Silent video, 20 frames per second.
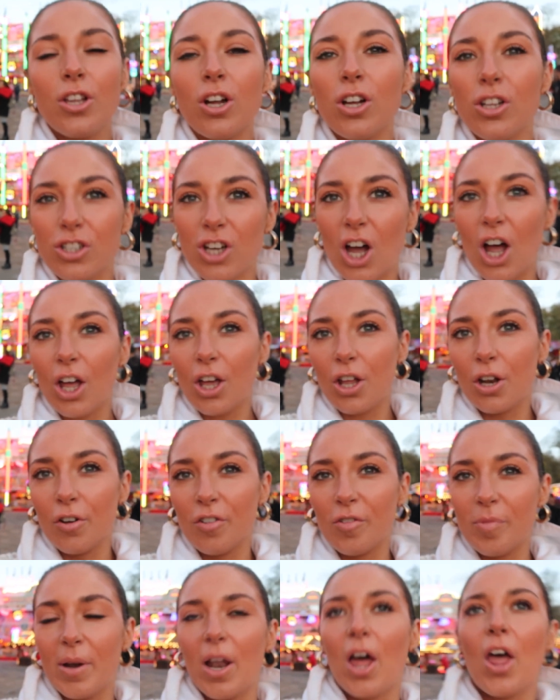not dark enough,
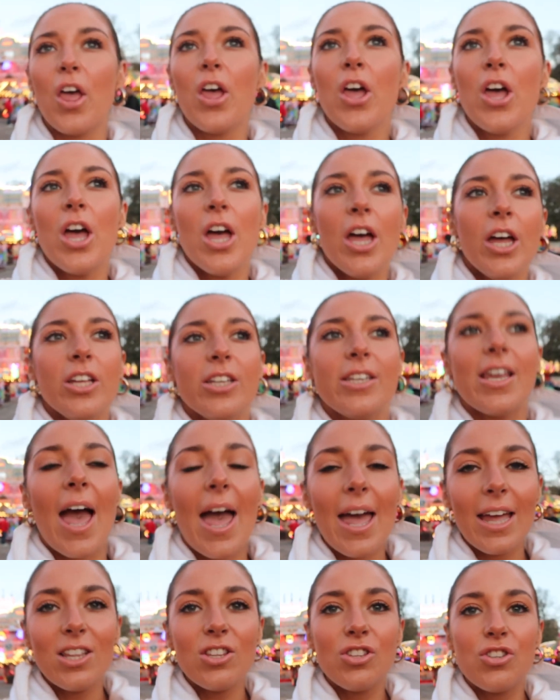but like
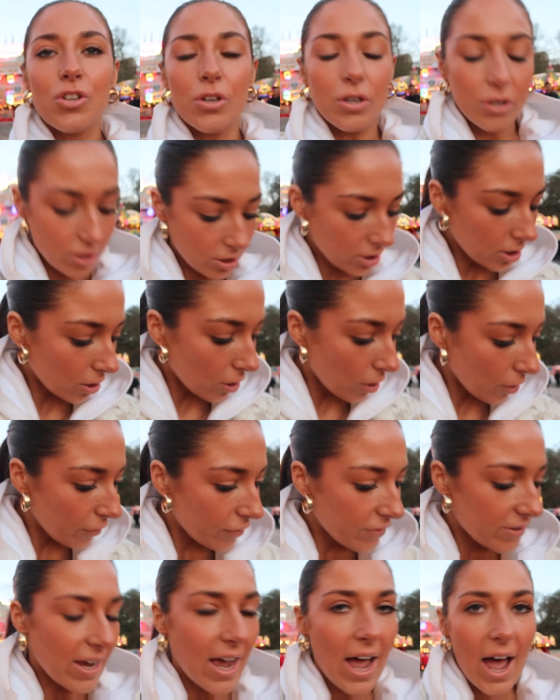getting dusk enough
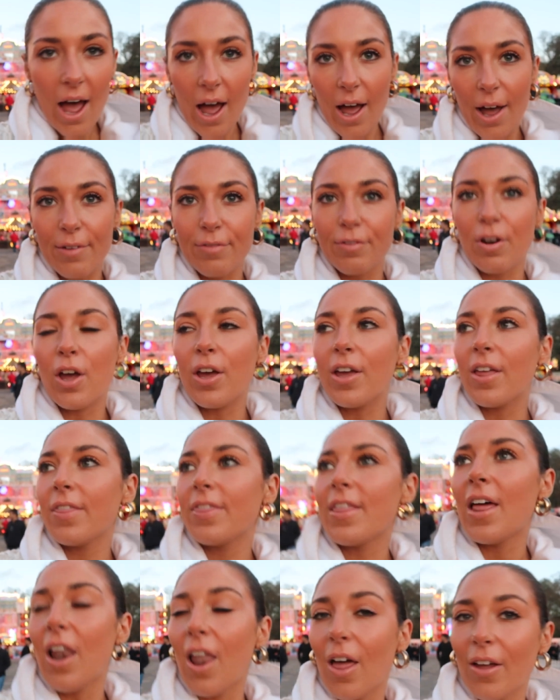to have like
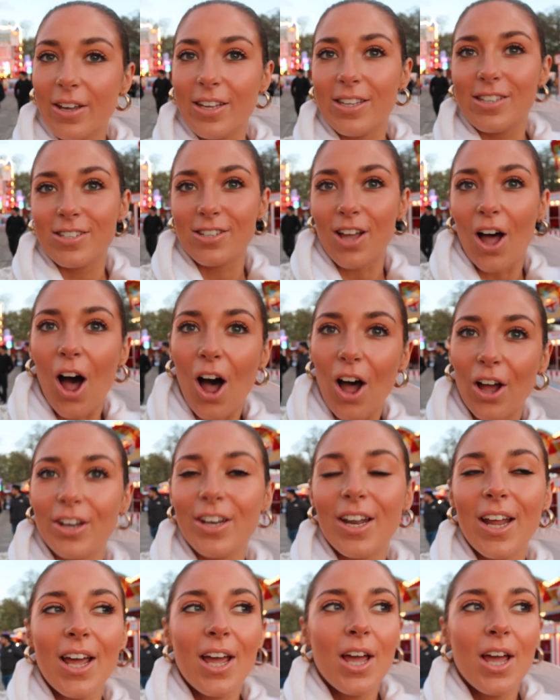the lights on,